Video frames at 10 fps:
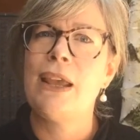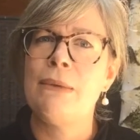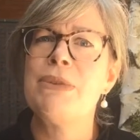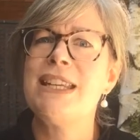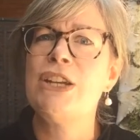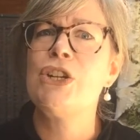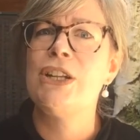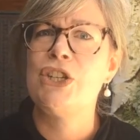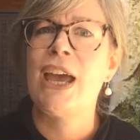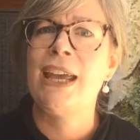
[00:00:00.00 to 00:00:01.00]
can
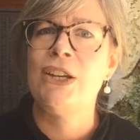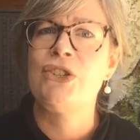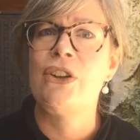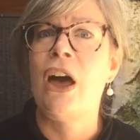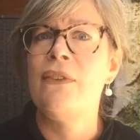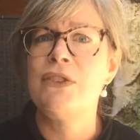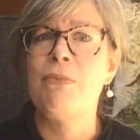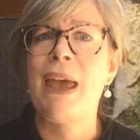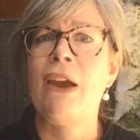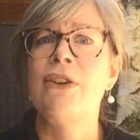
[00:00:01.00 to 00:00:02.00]
potentially change the lives
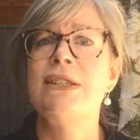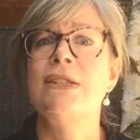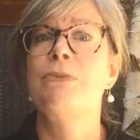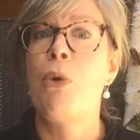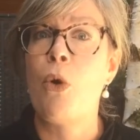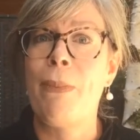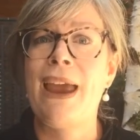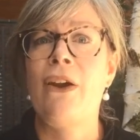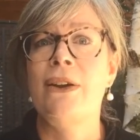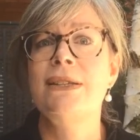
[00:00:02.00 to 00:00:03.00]
of parents and support
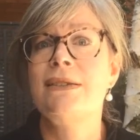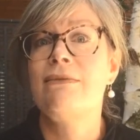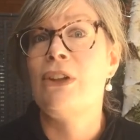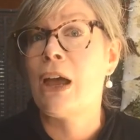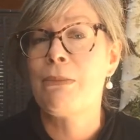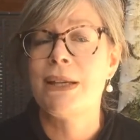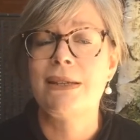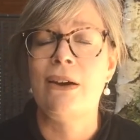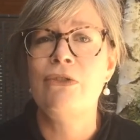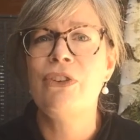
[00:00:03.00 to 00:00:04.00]
parents like
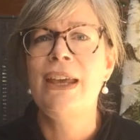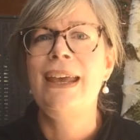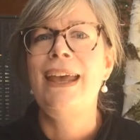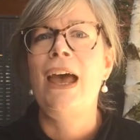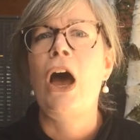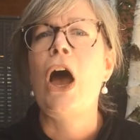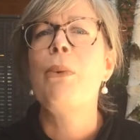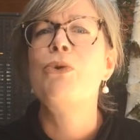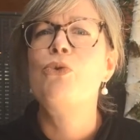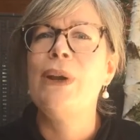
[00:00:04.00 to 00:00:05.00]
myself,
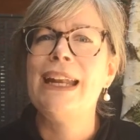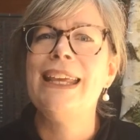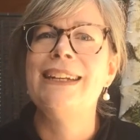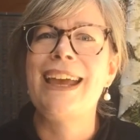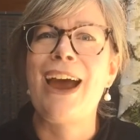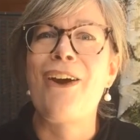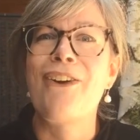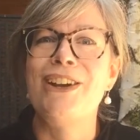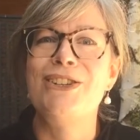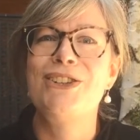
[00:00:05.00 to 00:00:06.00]
I would really
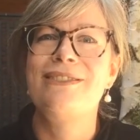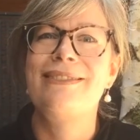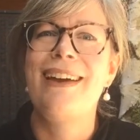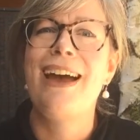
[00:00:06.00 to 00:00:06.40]
encourage